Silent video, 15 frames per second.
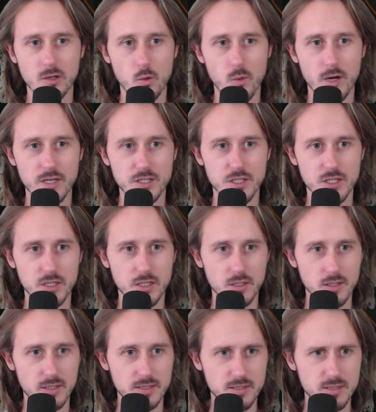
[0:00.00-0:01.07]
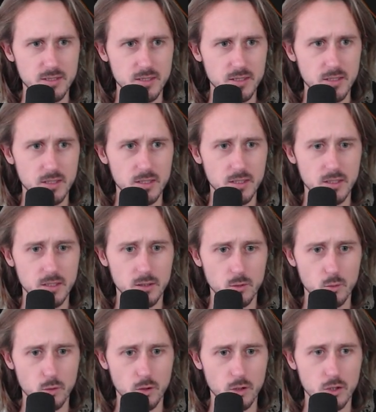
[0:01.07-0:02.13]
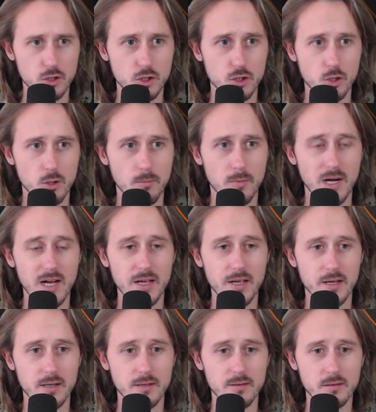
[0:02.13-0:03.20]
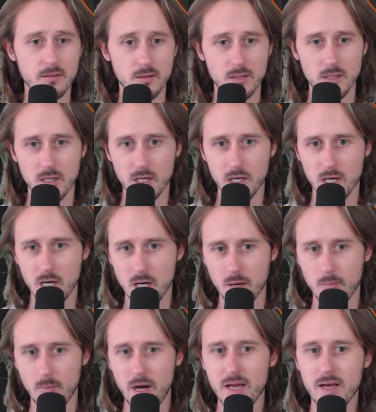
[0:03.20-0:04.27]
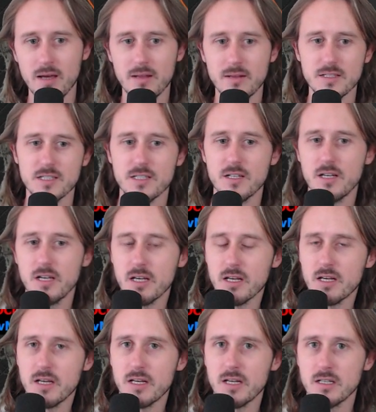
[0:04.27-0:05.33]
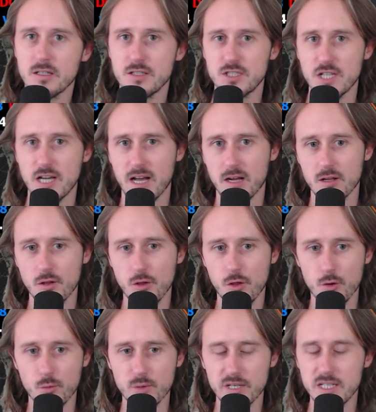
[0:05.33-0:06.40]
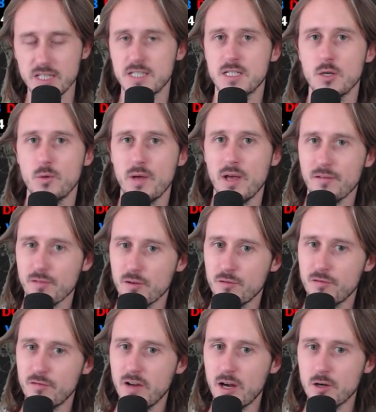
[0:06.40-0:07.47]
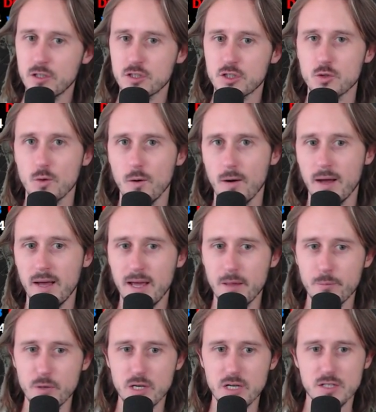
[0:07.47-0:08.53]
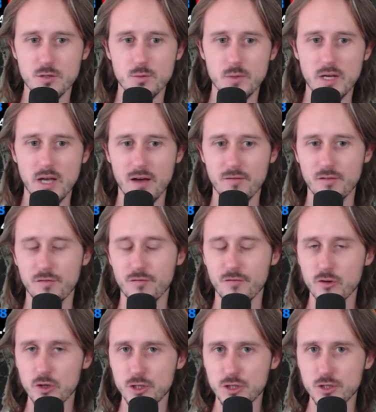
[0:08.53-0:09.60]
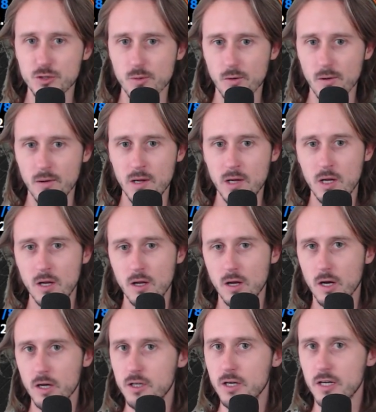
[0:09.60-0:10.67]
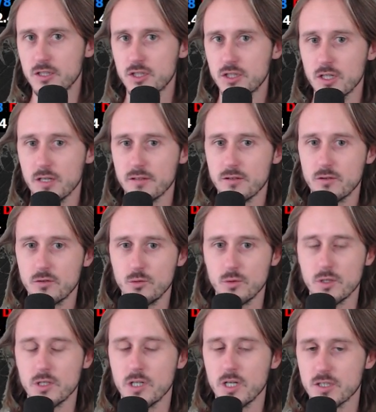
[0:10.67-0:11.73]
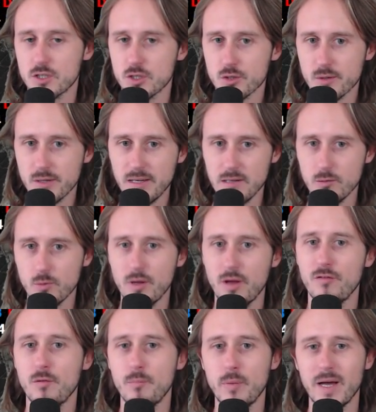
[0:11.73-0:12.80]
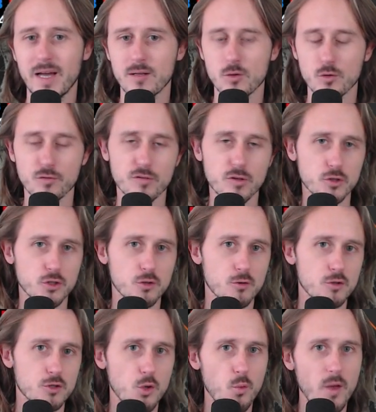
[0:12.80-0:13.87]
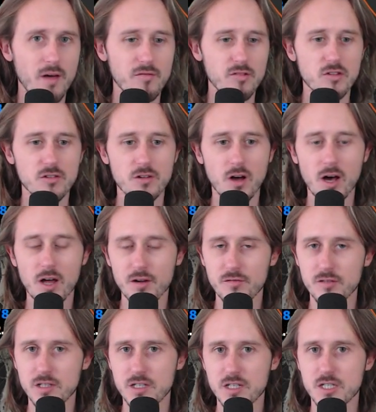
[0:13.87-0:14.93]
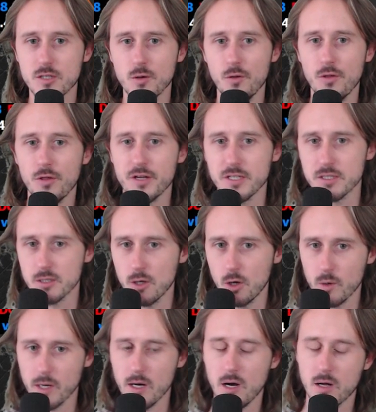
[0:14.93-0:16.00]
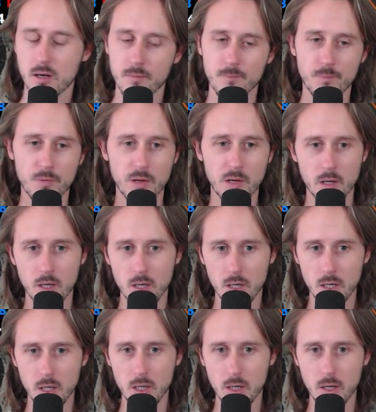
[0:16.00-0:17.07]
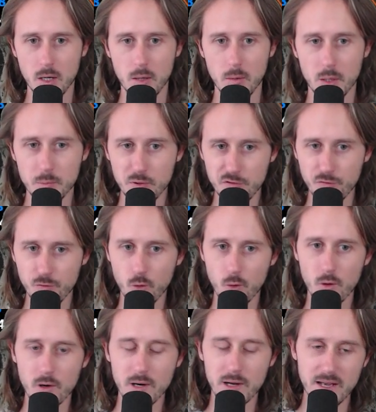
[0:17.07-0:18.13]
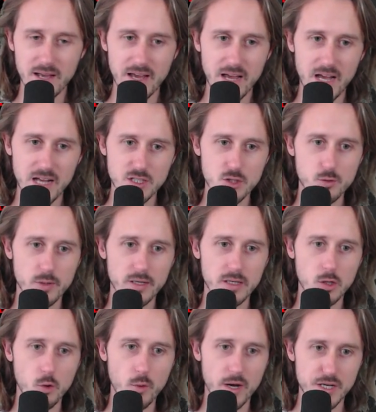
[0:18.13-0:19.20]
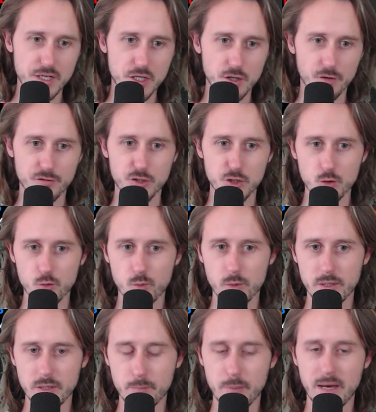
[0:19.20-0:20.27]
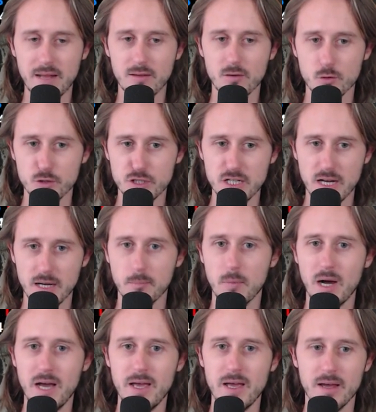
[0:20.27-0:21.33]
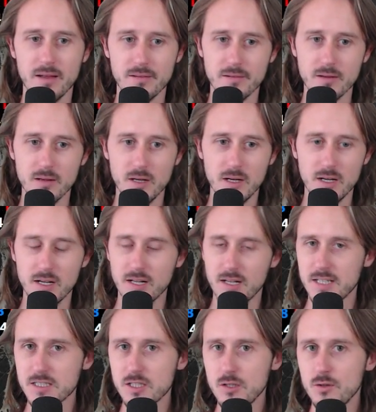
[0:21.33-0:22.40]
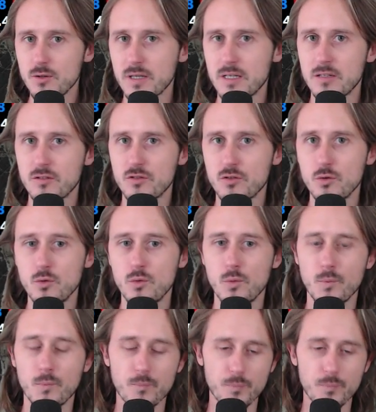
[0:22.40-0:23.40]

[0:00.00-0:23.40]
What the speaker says: in question here. Let's see, we're gonna show my hand. My hand is King, King, Jack 3. So we have a very strong hand because we have a flush draw, a gut shot to the nut straight. We have a backdoor flush draw. So we have a ton of additional things going on. But before answering the question of should we bet or check my hand, let's look into